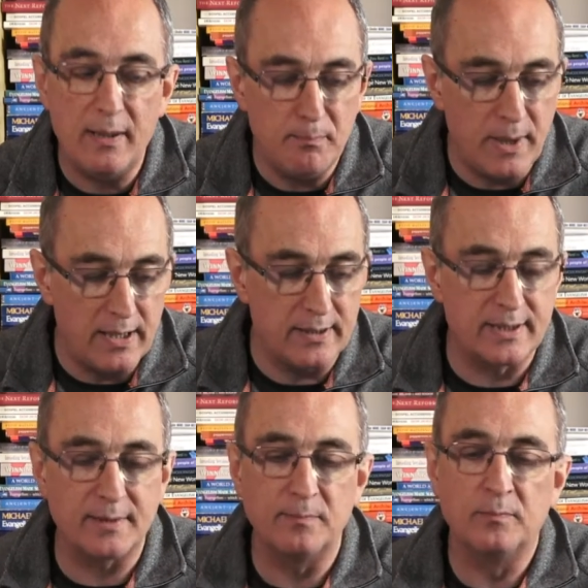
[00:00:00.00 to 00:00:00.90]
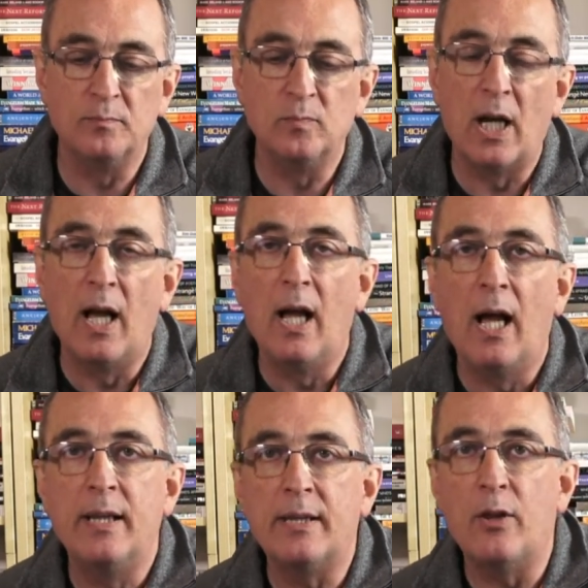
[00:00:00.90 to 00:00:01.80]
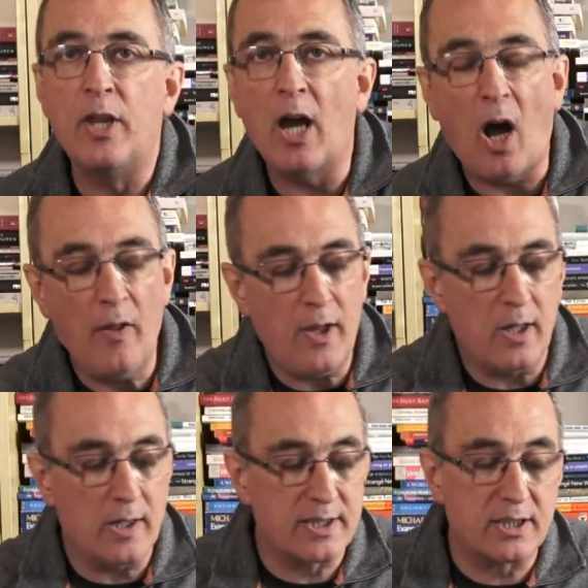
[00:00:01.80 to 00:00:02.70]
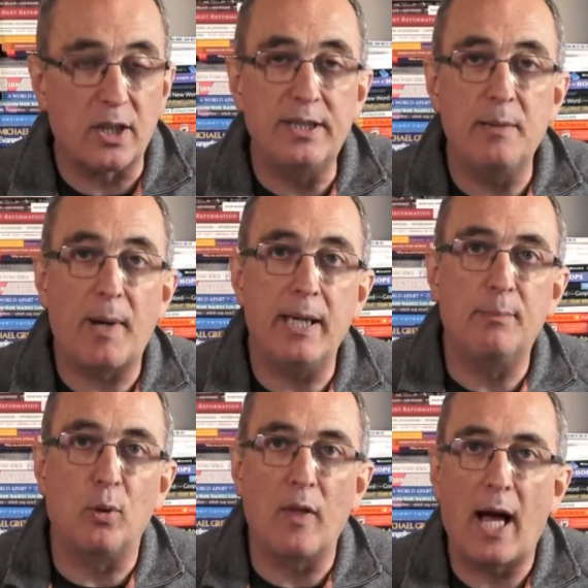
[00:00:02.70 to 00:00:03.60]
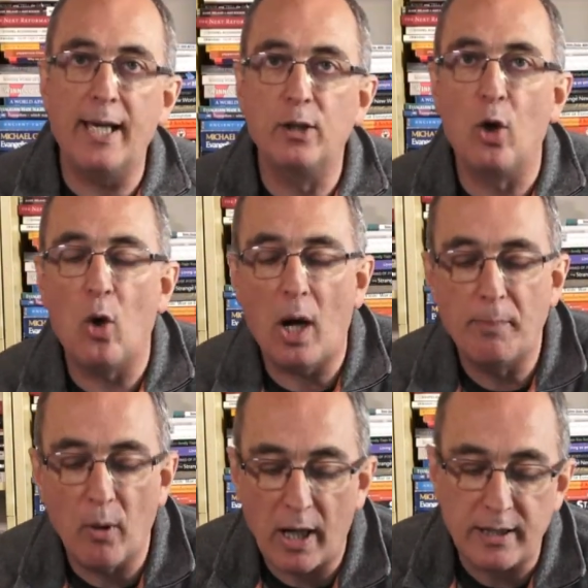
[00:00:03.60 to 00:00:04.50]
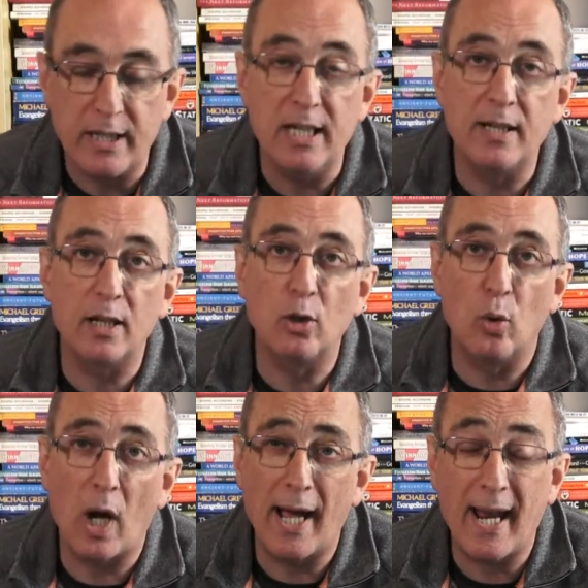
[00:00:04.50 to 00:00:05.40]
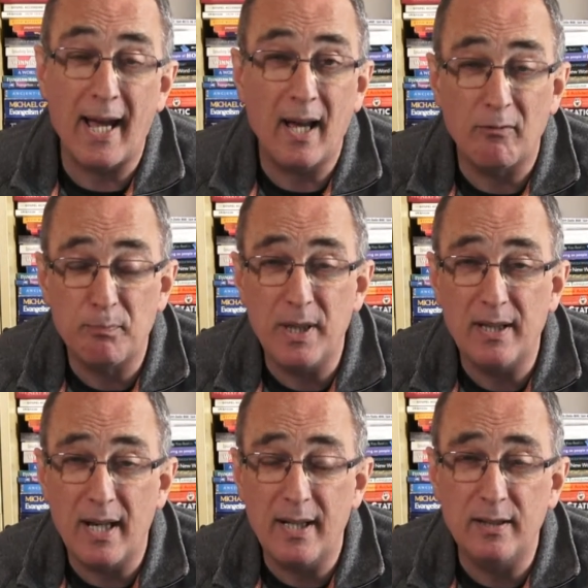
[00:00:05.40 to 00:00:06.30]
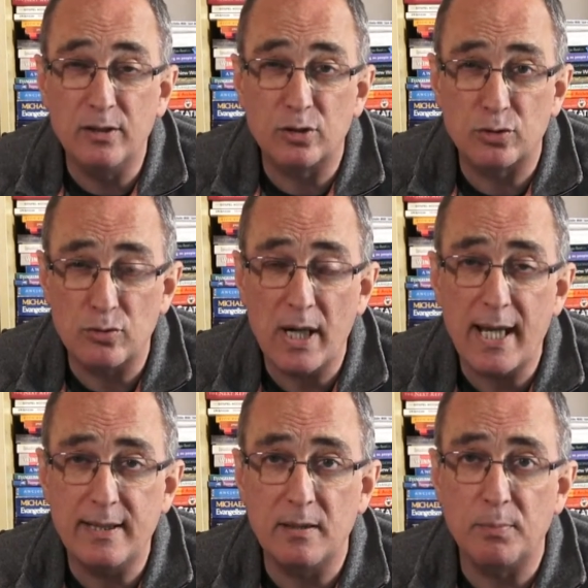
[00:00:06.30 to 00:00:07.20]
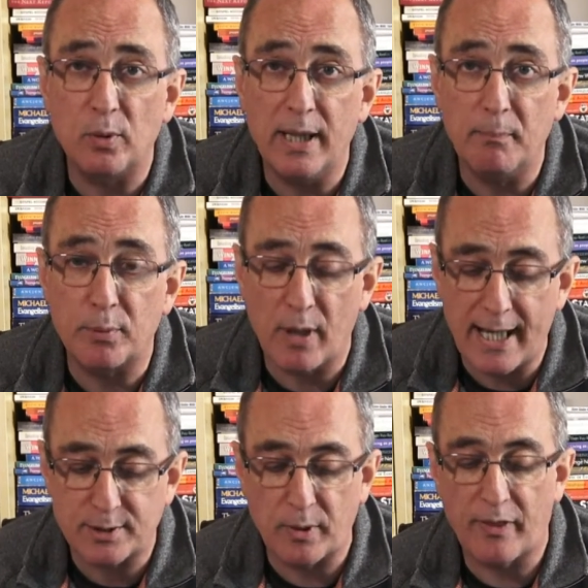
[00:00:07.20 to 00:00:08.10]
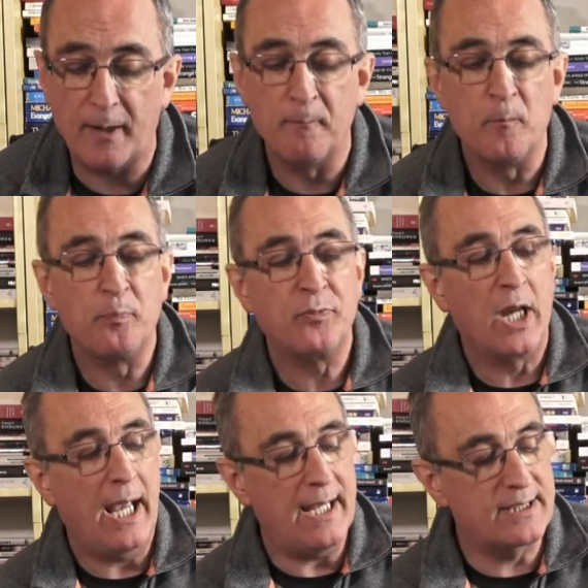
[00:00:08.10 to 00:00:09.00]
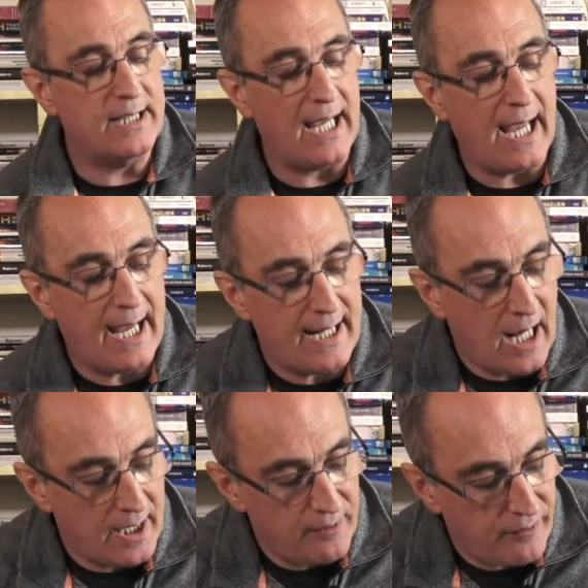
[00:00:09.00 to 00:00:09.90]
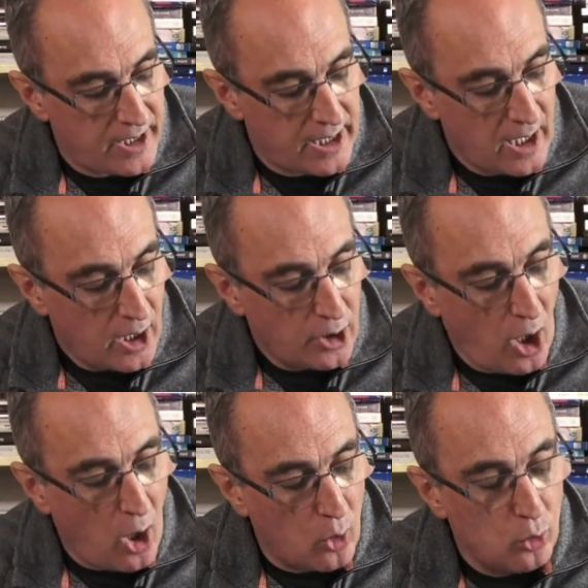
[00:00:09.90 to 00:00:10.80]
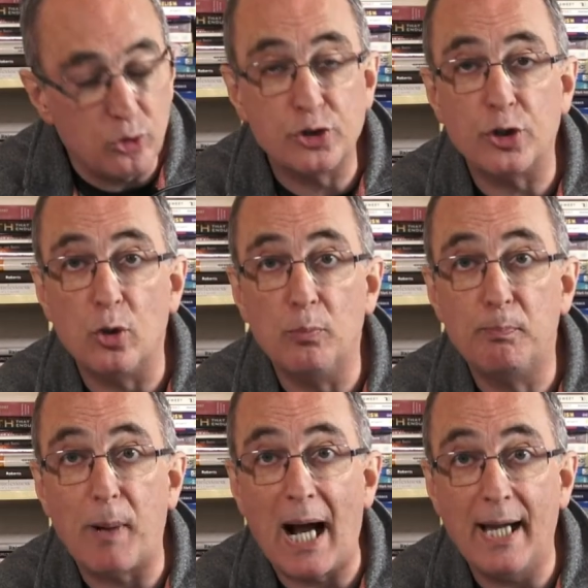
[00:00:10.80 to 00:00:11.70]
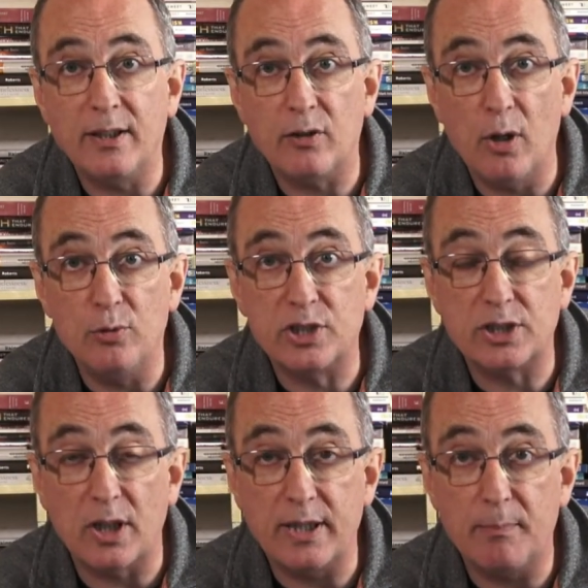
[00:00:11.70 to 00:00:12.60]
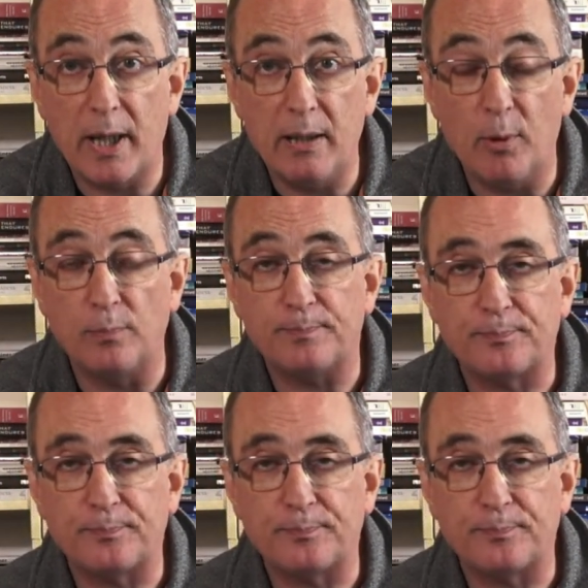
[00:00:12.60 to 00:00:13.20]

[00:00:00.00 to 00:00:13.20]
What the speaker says: means. Now, the other study Bible that I got about a year ago, and I have been incredibly impressed with it, is the NIV Cultural Background Study Bible.